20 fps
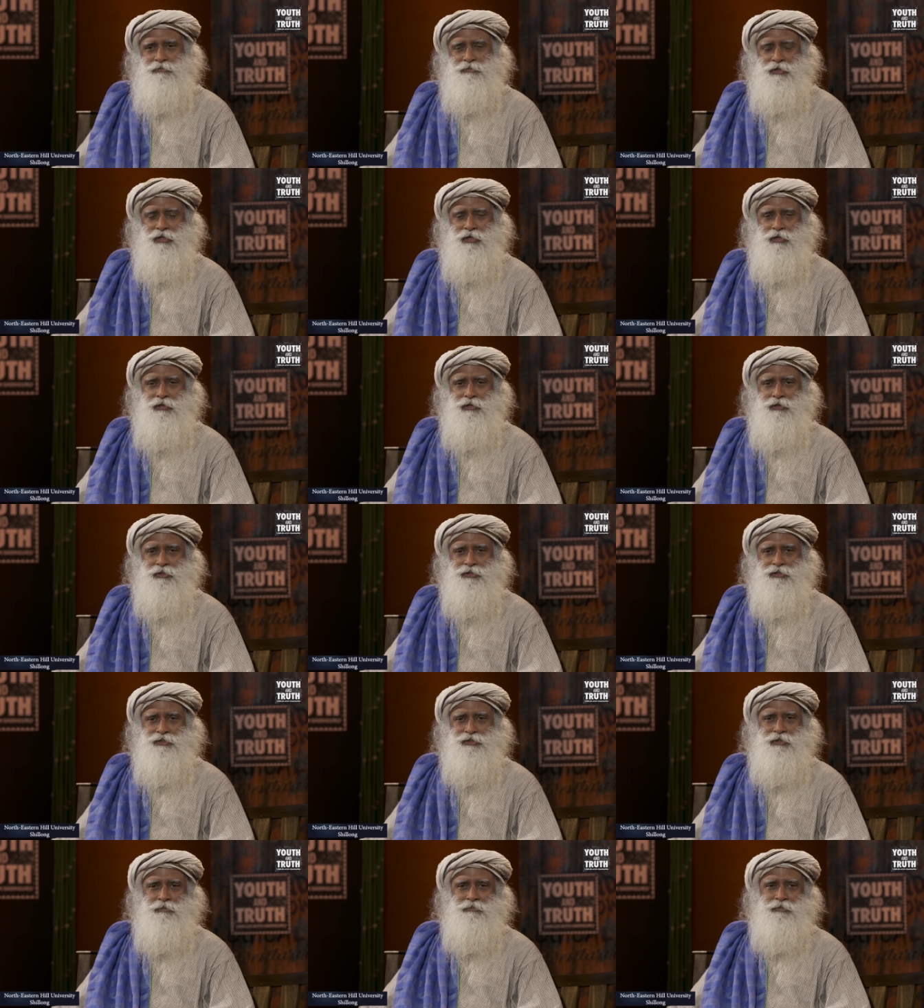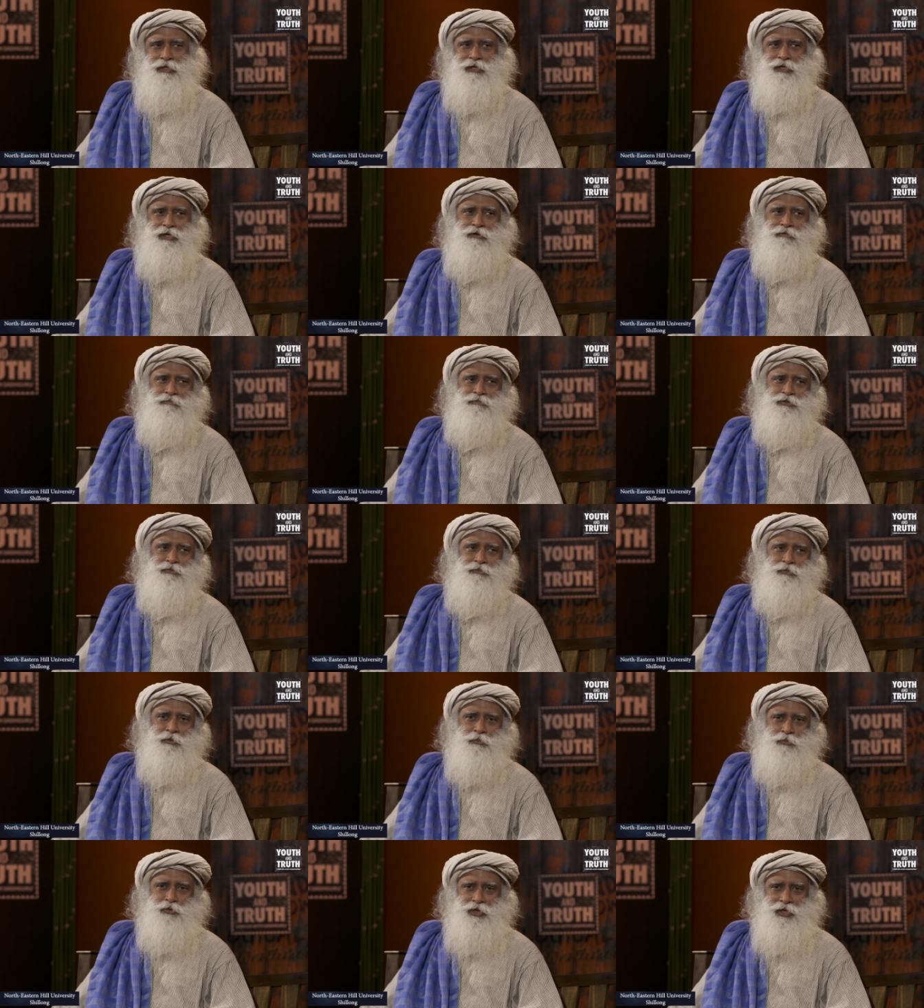from the heart, something comes
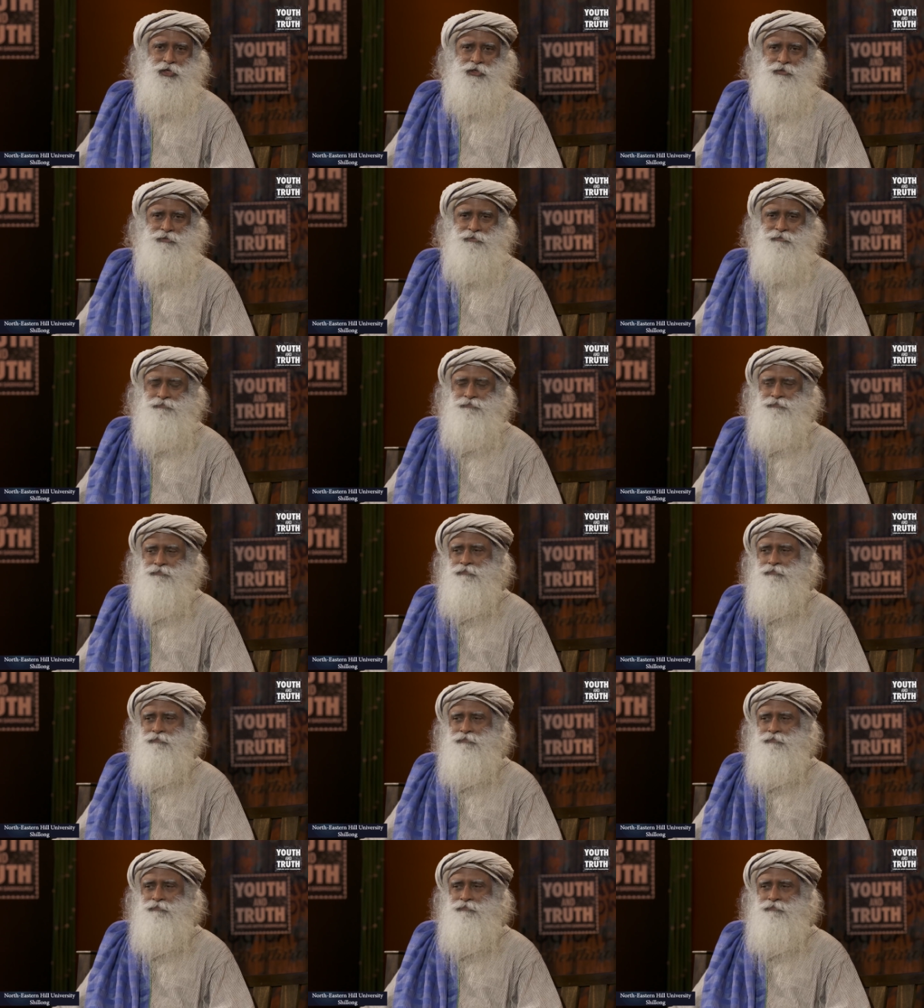from the brain,